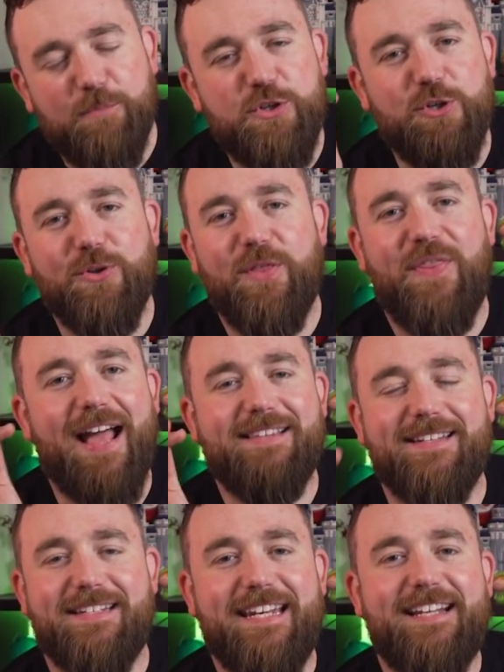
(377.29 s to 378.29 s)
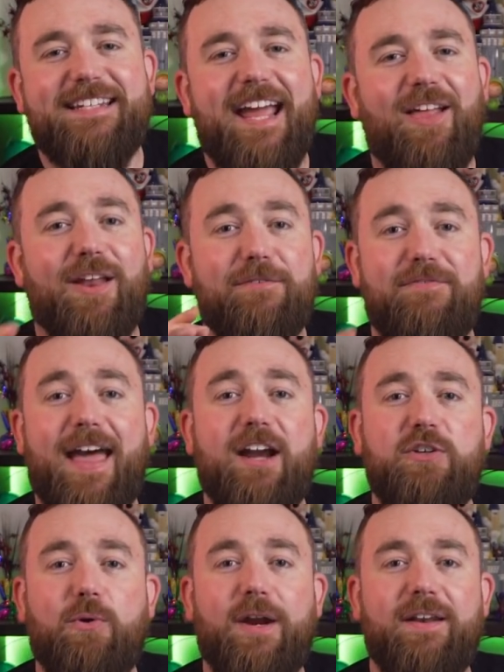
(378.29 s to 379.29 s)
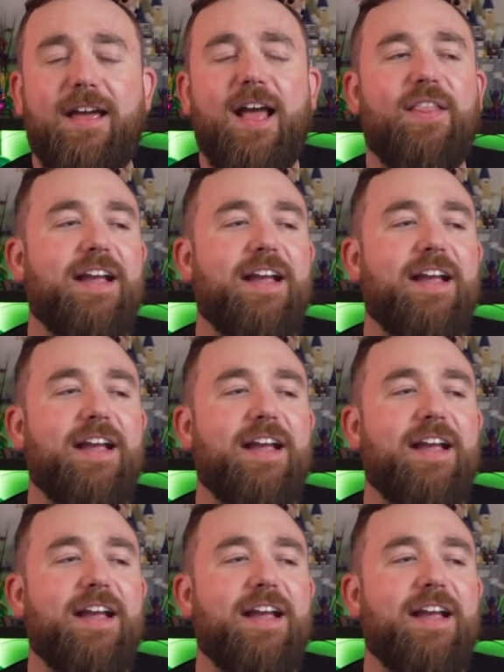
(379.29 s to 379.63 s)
I'm sure that that's a detail and a factoid